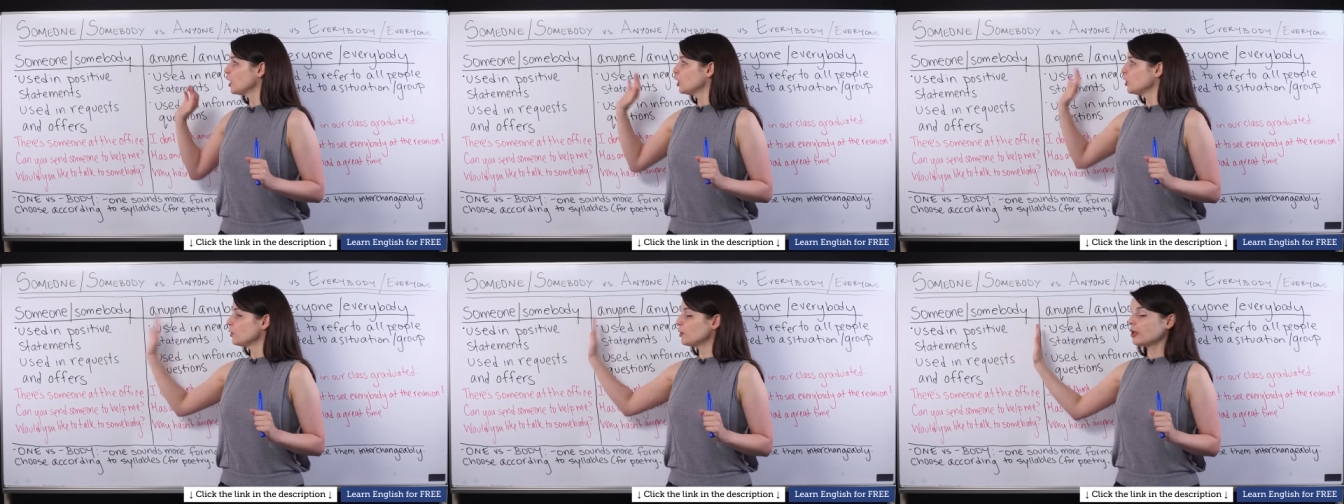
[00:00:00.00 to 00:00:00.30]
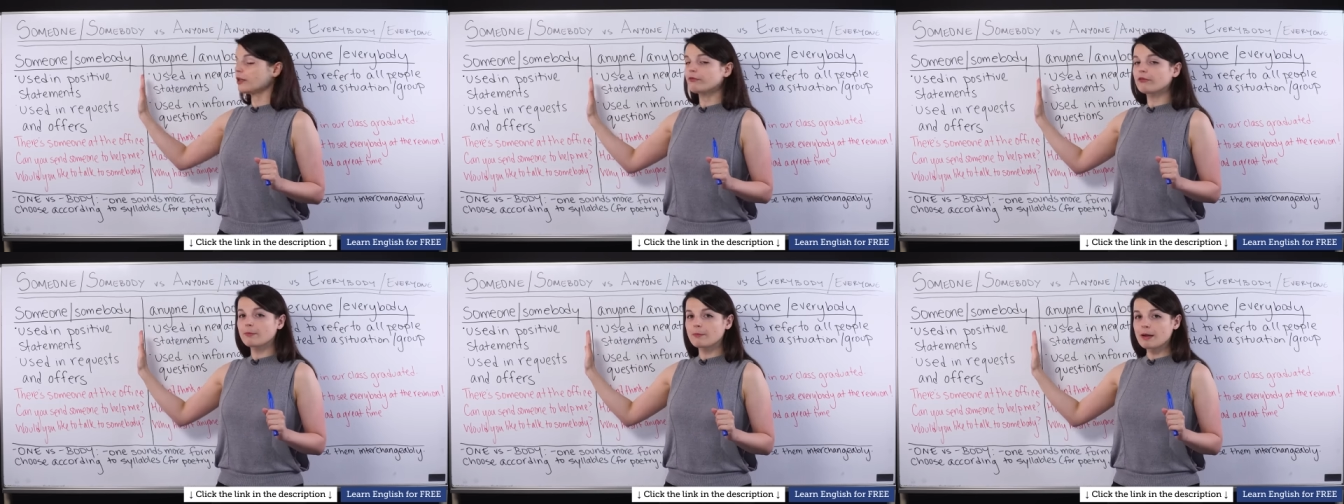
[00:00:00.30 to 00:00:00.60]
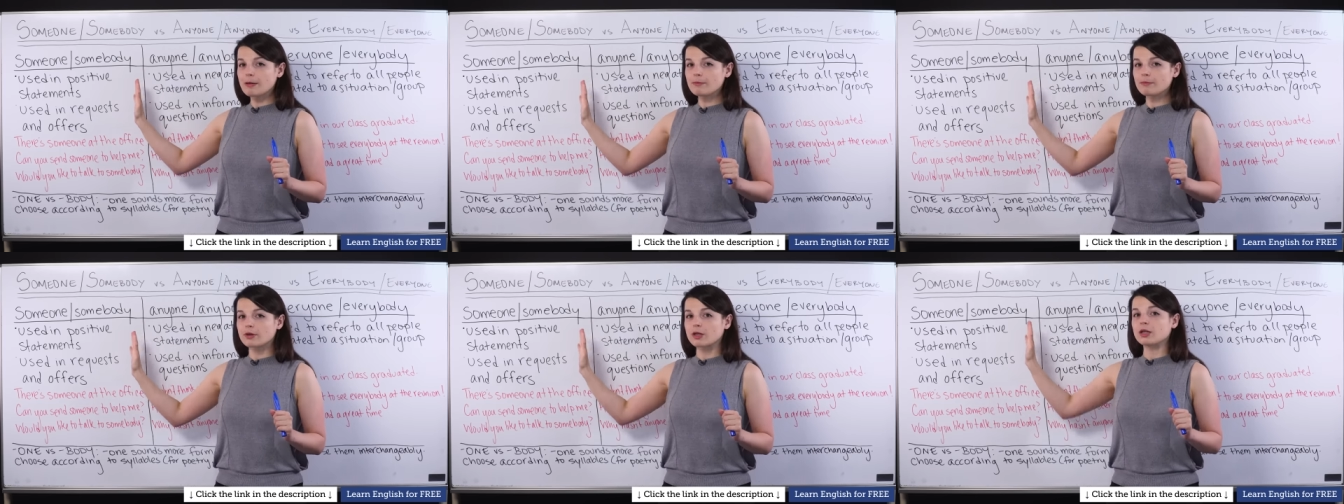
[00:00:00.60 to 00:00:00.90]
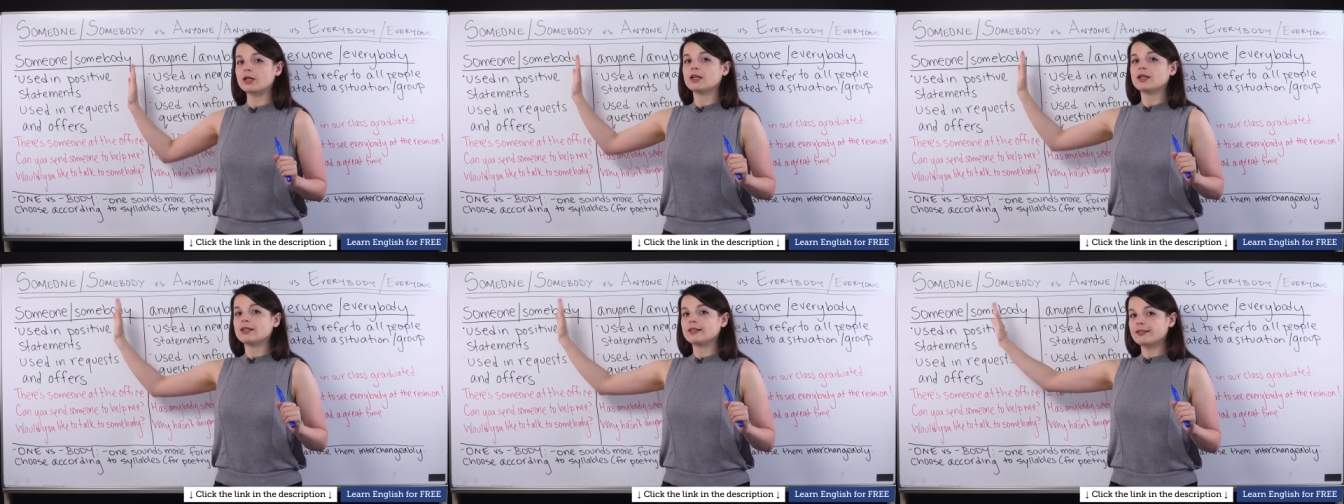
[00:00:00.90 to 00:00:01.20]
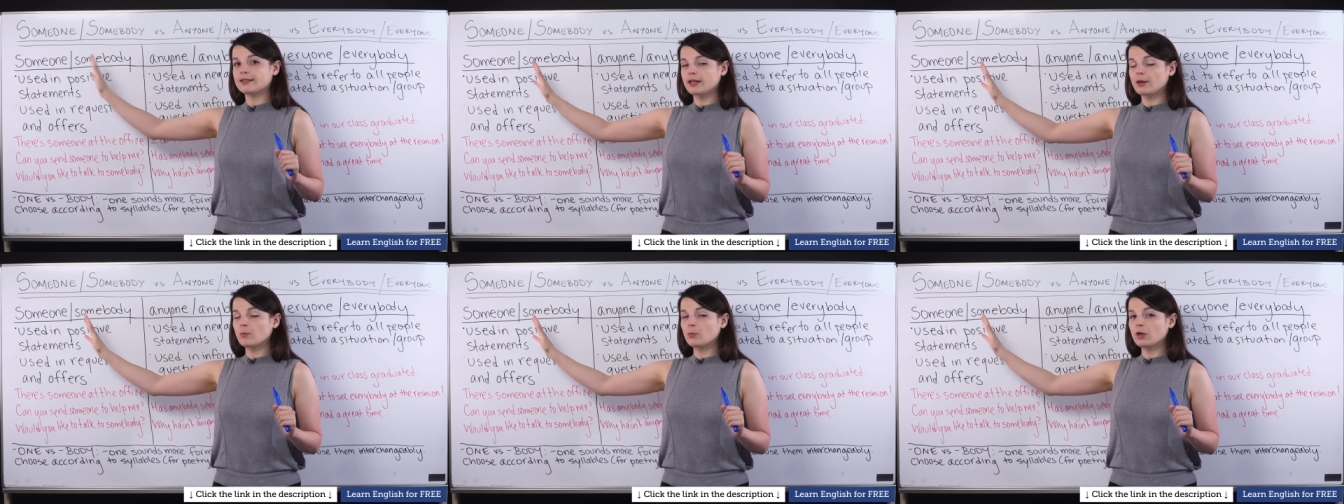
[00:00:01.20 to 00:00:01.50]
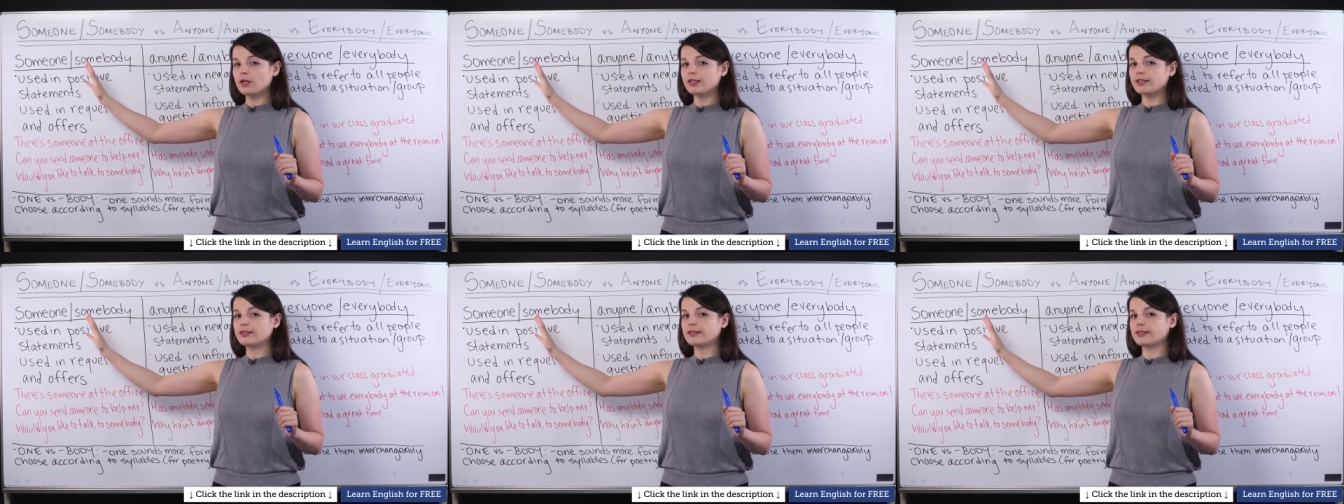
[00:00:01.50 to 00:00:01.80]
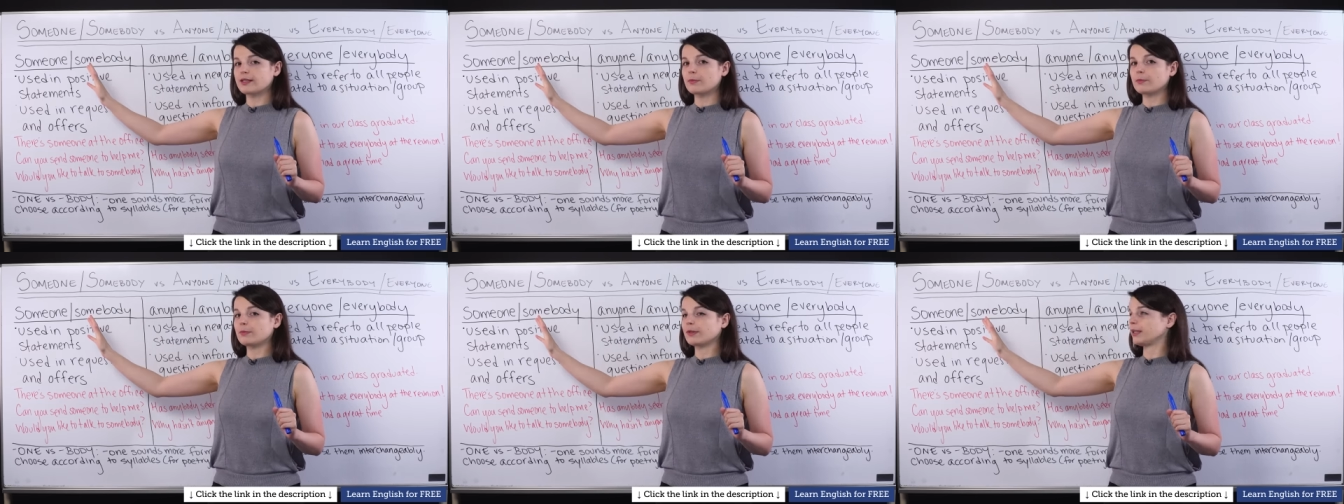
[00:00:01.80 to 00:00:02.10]
You can remember someone and
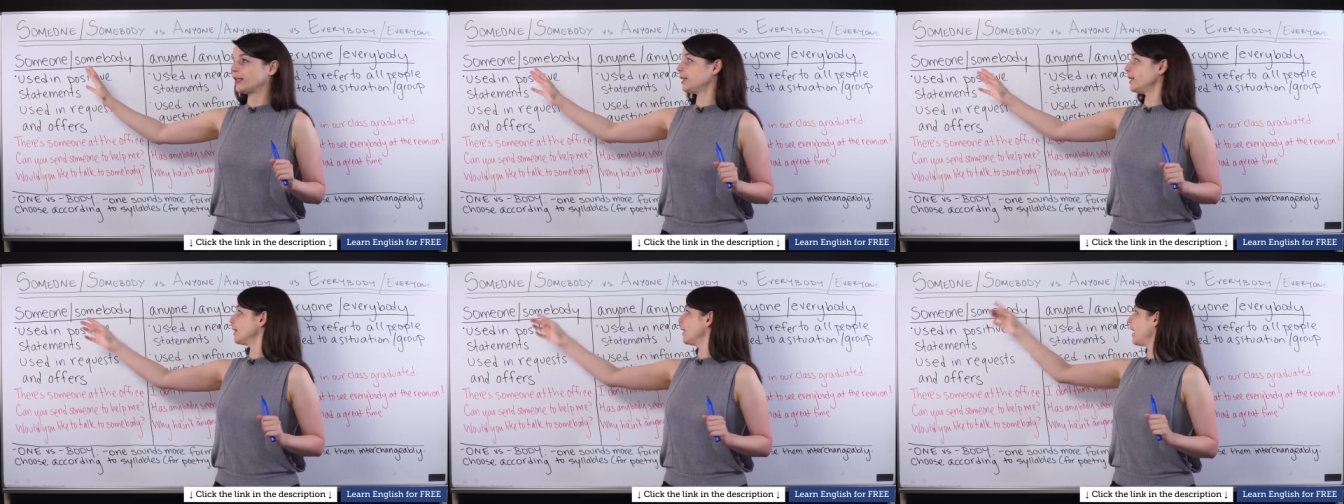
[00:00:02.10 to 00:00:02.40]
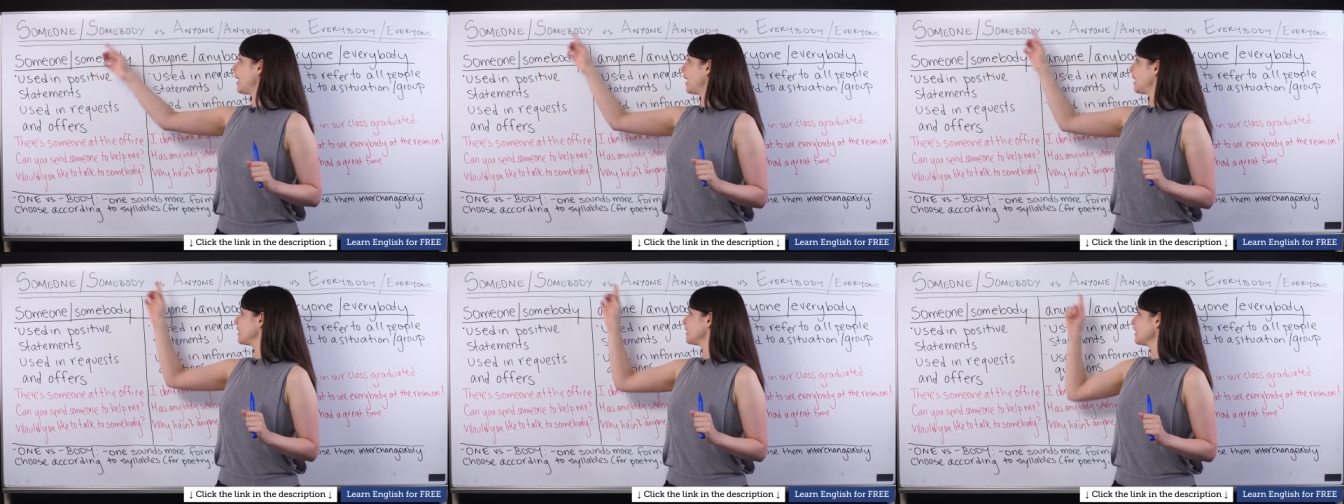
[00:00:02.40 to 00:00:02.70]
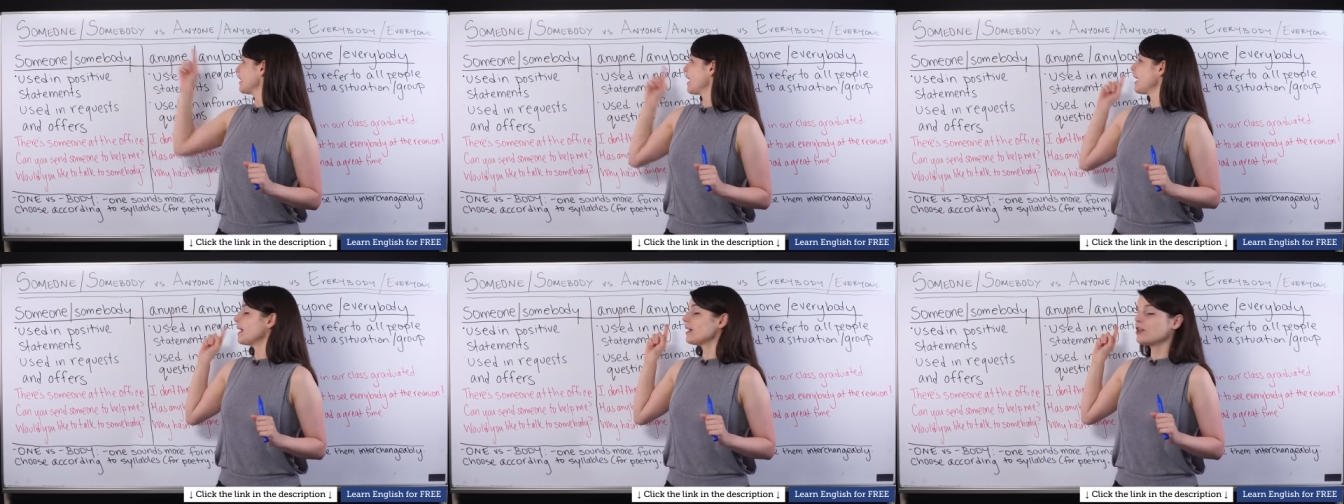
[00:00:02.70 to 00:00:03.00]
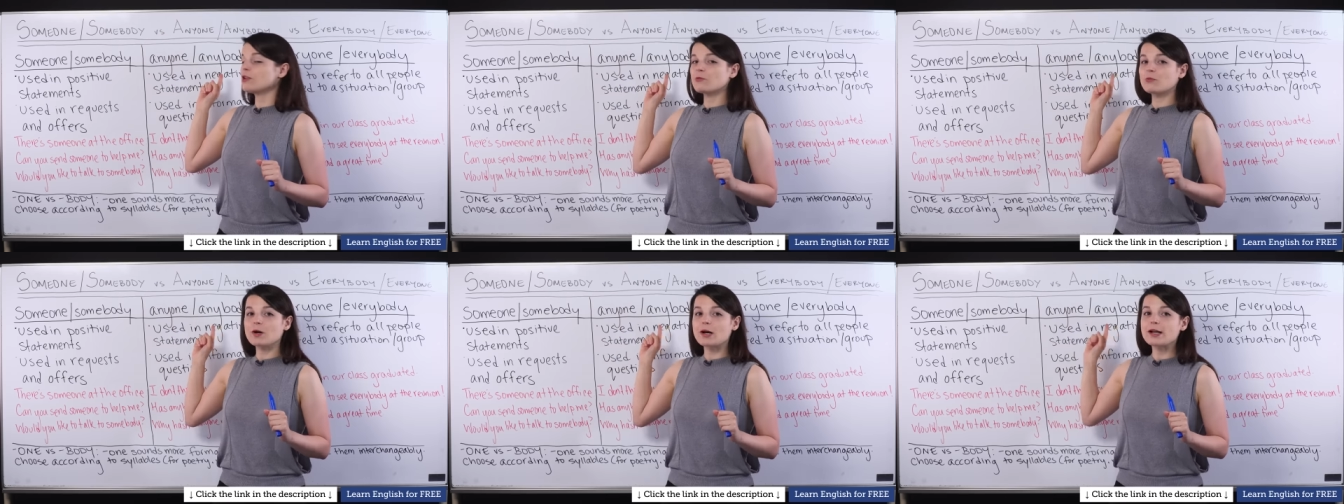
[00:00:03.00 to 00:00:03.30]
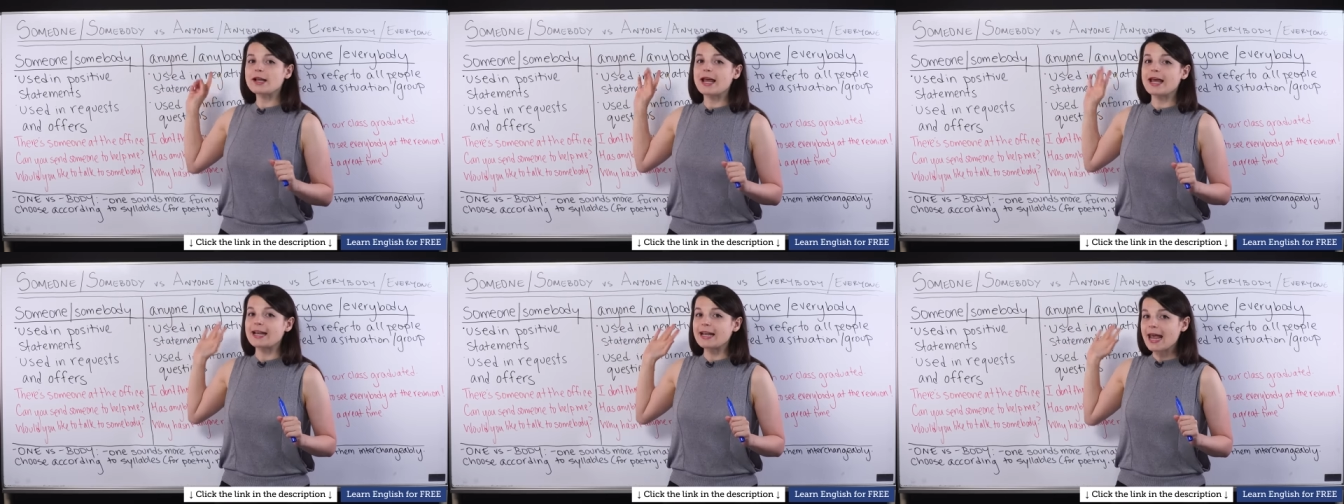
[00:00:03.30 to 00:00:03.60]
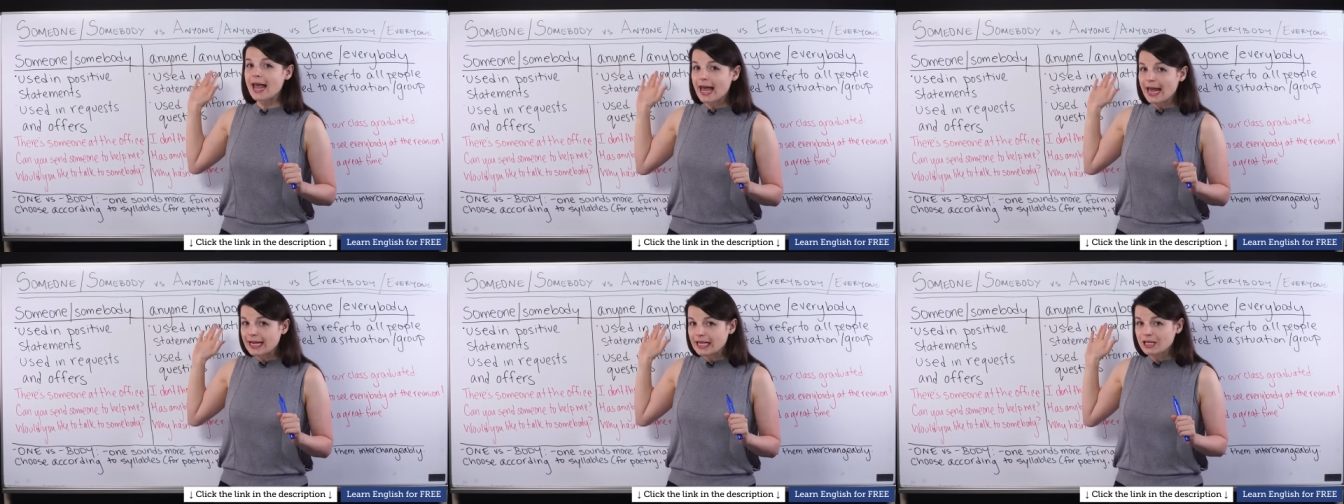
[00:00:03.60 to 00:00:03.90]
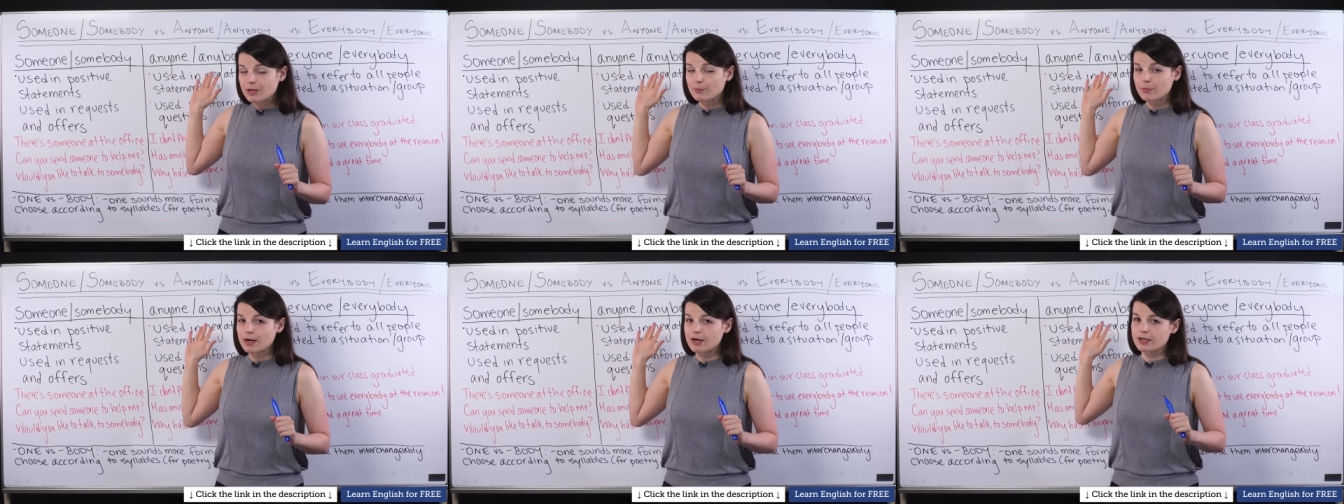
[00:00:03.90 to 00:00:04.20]
somebody and anyone and
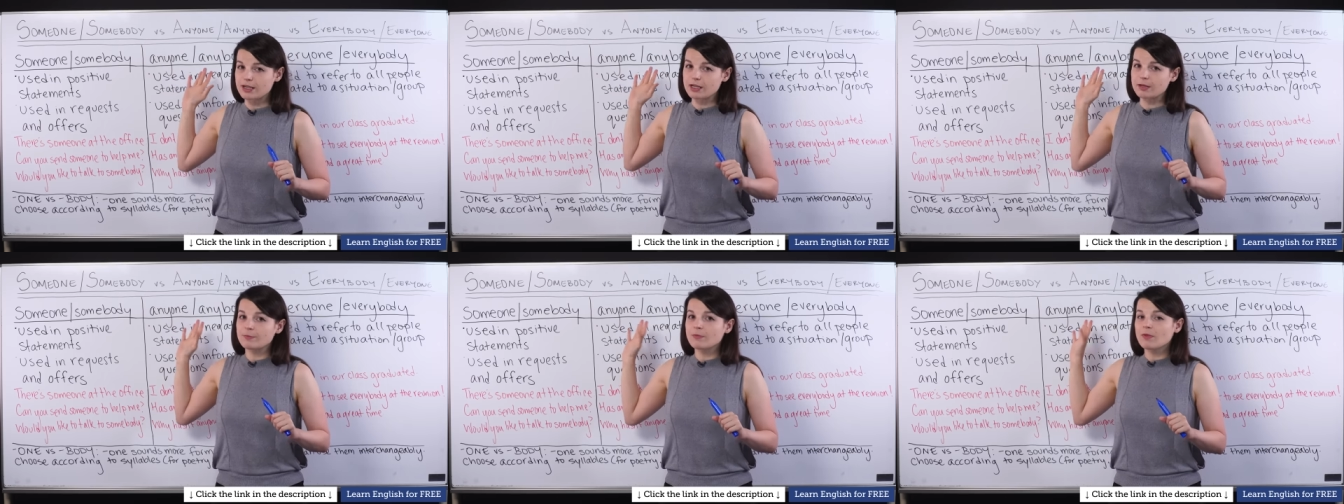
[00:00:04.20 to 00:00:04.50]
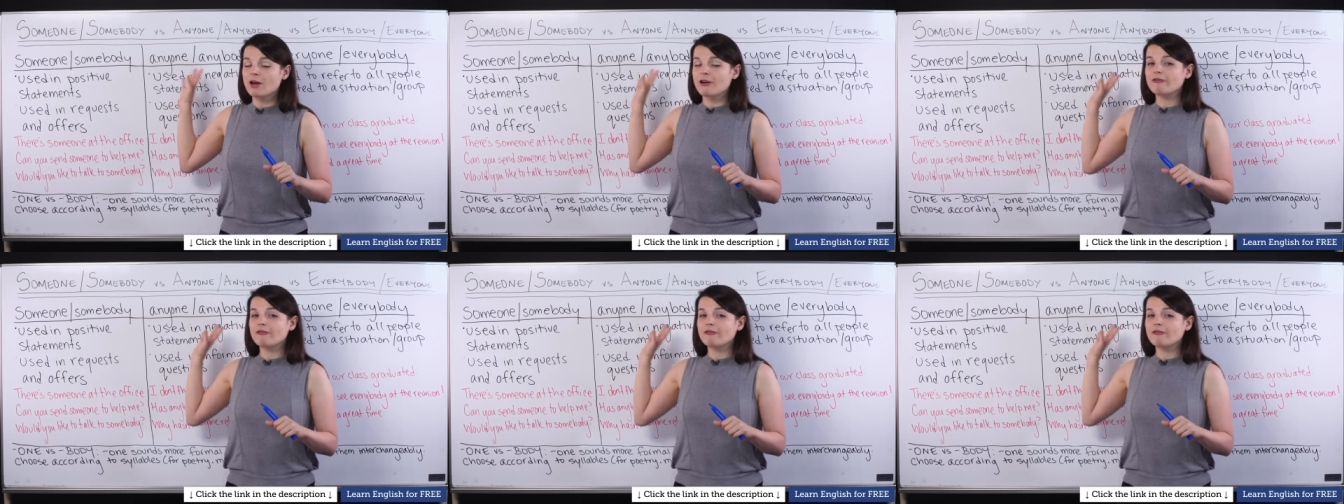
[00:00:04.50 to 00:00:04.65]
anybody